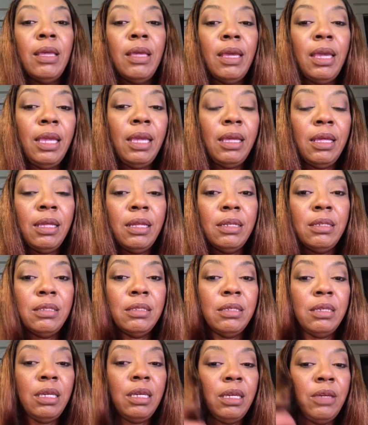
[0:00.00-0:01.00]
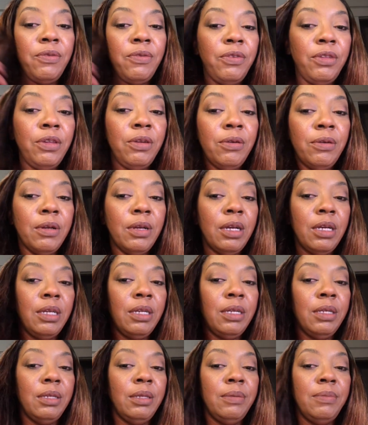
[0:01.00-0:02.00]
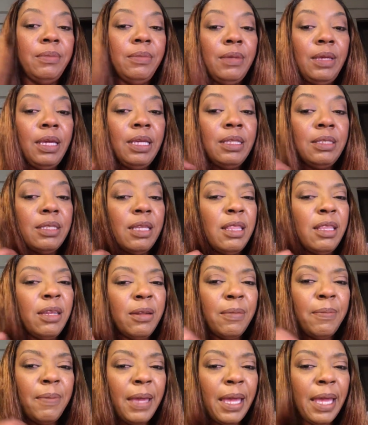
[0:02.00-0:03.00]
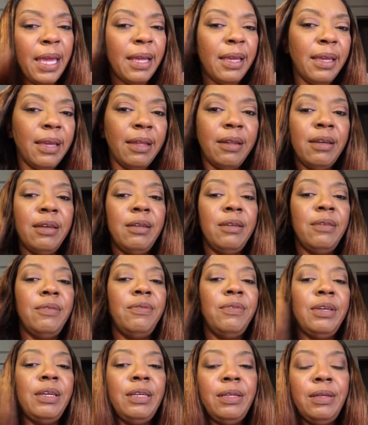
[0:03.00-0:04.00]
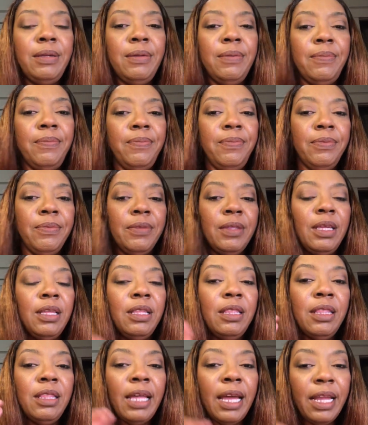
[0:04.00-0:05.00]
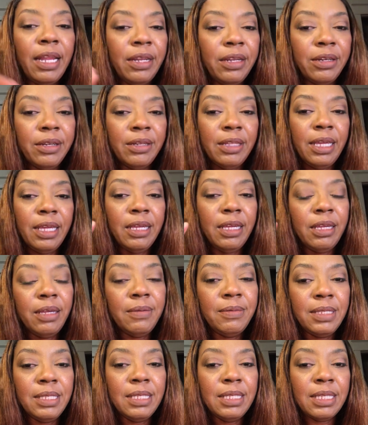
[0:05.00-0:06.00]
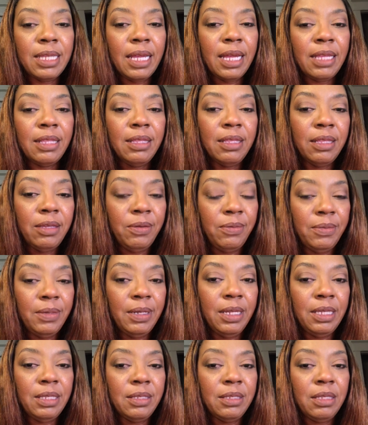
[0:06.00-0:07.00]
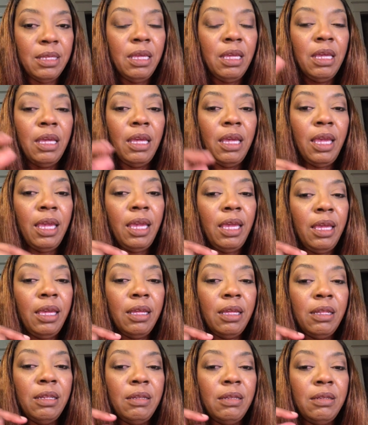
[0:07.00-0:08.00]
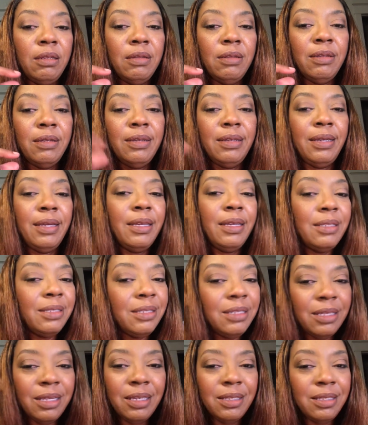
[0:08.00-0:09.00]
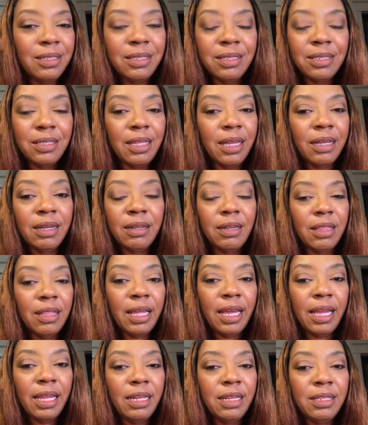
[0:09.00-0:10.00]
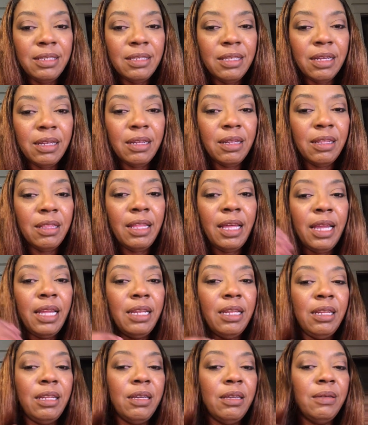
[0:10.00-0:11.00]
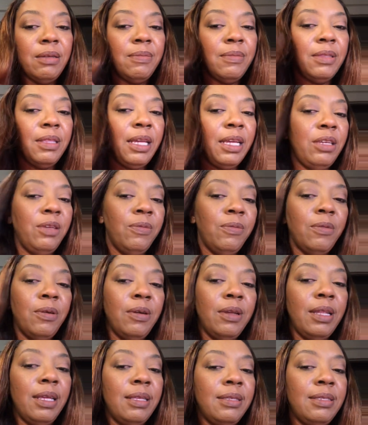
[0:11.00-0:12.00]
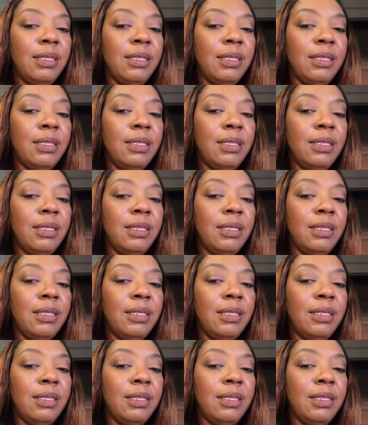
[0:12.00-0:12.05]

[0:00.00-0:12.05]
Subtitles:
And if you're it's a little packet of lightener that comes inside the luminous, and it's just not going to lighten. It's not going to lighten it up like you want it.